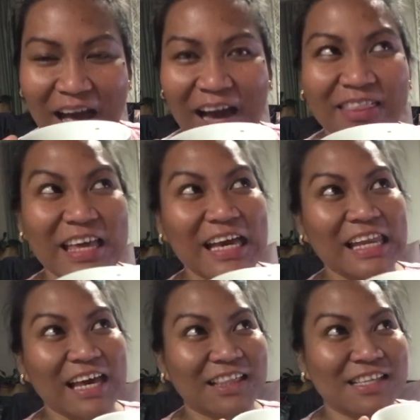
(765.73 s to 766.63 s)
I think I
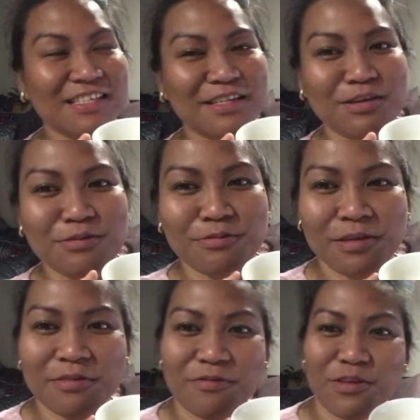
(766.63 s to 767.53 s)
like this tea
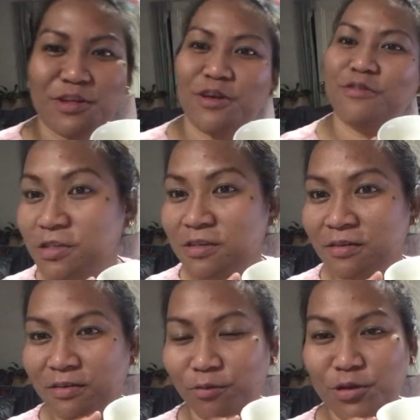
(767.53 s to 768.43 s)
if, you know,
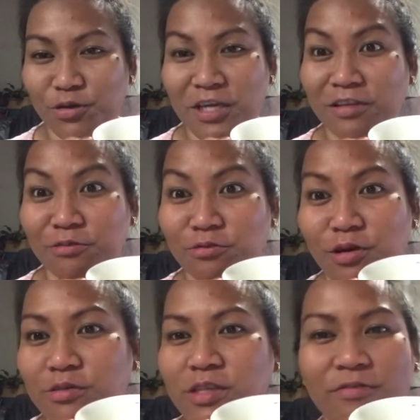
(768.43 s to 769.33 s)
when you're eating
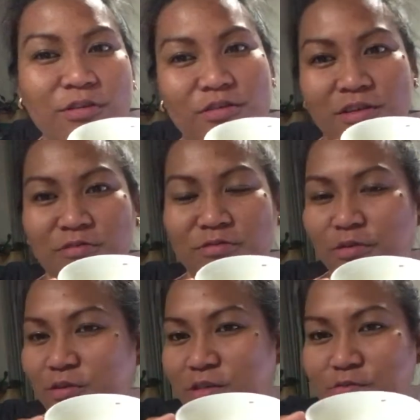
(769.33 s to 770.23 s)
roast, after you eat
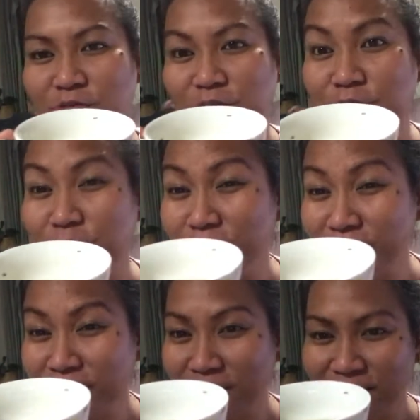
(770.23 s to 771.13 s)
roast, it's really good.
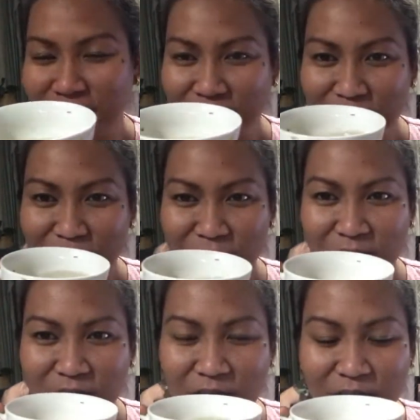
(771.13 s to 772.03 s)

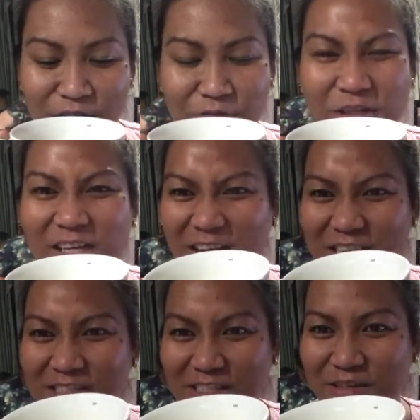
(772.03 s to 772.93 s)
It really cuts the